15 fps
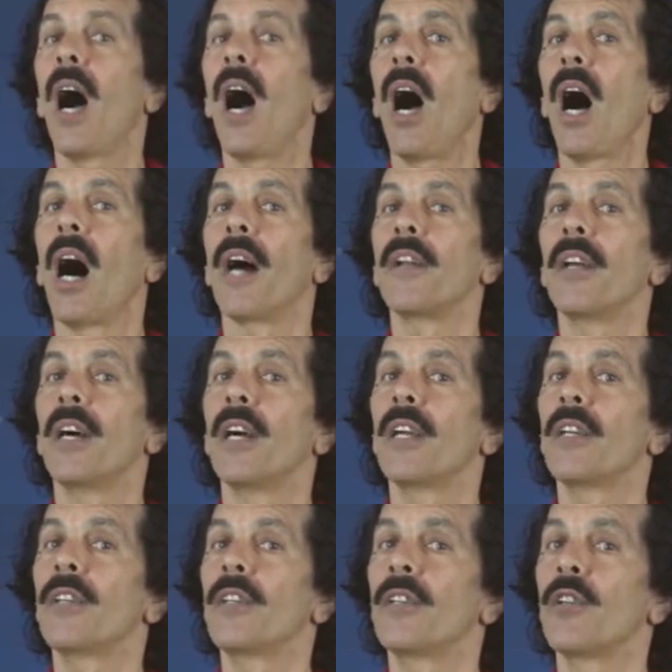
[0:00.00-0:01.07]
on
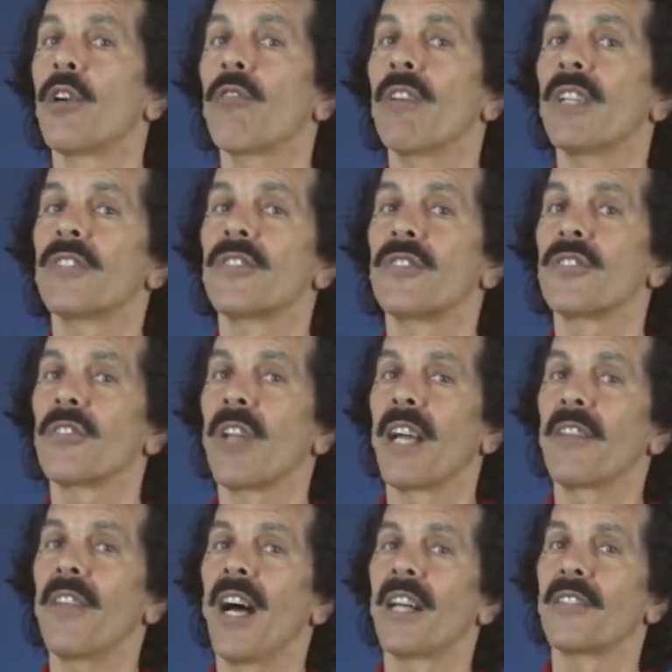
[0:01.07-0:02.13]
your wrists
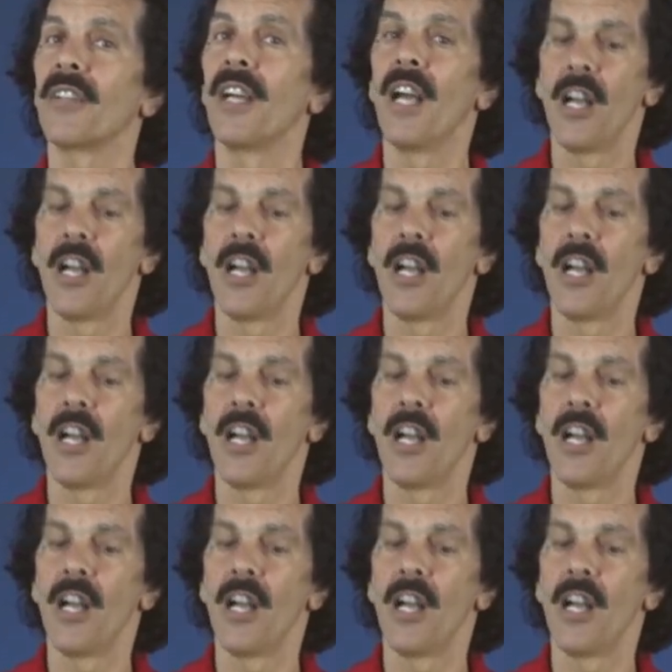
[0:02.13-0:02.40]
like that.